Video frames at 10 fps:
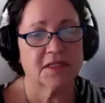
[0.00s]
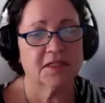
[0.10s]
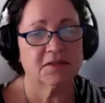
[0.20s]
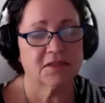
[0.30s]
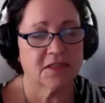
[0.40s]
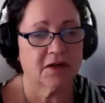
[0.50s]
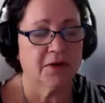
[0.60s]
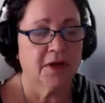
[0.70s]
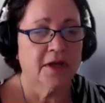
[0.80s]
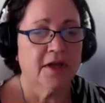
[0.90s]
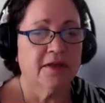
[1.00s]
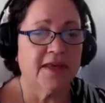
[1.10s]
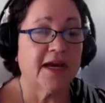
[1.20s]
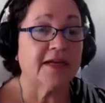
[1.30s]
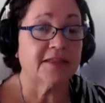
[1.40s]
And so
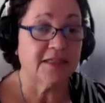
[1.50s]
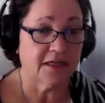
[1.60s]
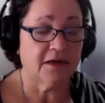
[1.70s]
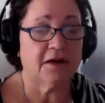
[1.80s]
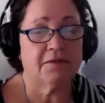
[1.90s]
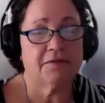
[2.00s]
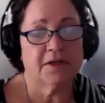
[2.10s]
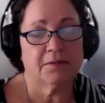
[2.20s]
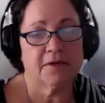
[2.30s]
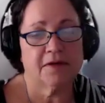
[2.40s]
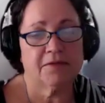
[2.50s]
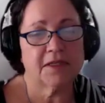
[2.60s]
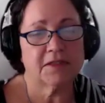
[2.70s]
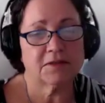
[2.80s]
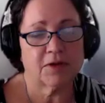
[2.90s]
the idea of
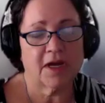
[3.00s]
these